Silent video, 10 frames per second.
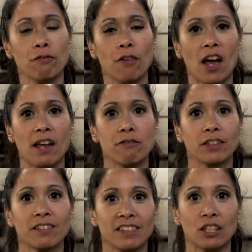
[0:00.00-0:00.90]
5
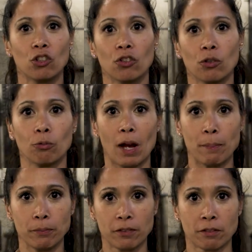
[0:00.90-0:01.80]
single
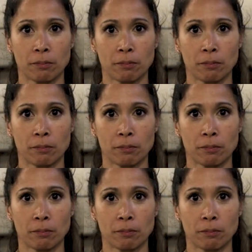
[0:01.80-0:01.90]
reps.